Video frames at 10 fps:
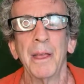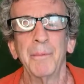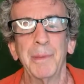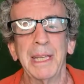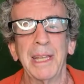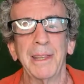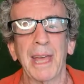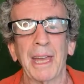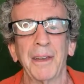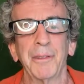meaning
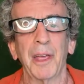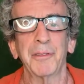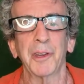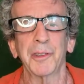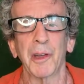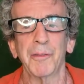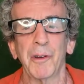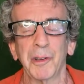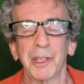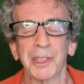that if you're so
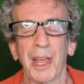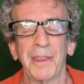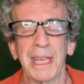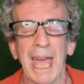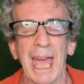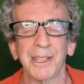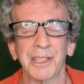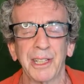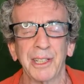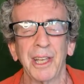focused on the
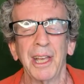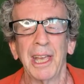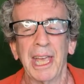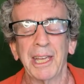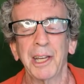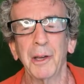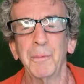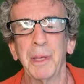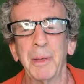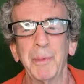action, it
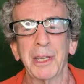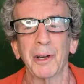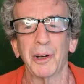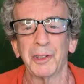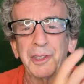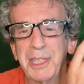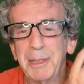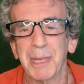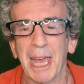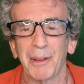could be because
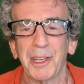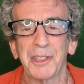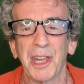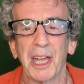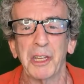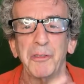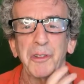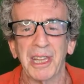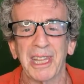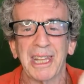deep down inside you're
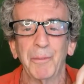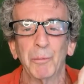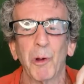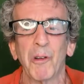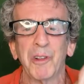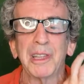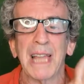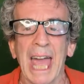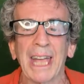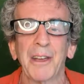feeling more of a
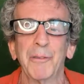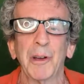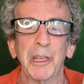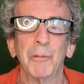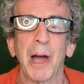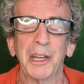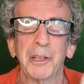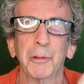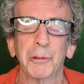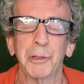lack of what you want to
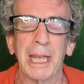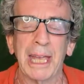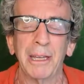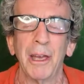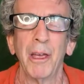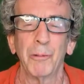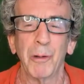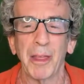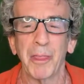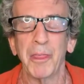create
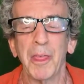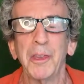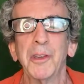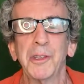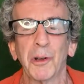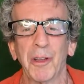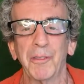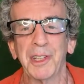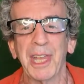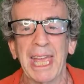rather than the joy
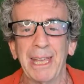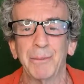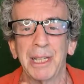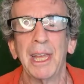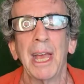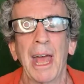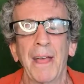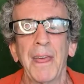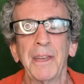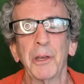of attainment.
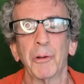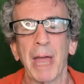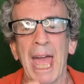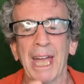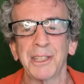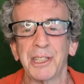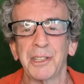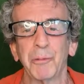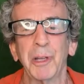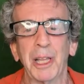And then your actions
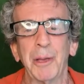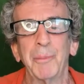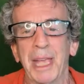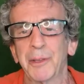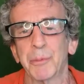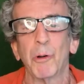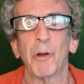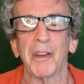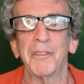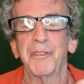are really based more
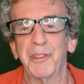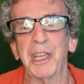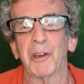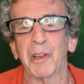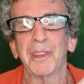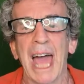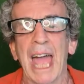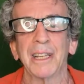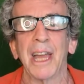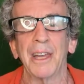on fear and
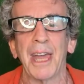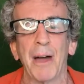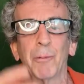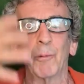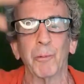lack, not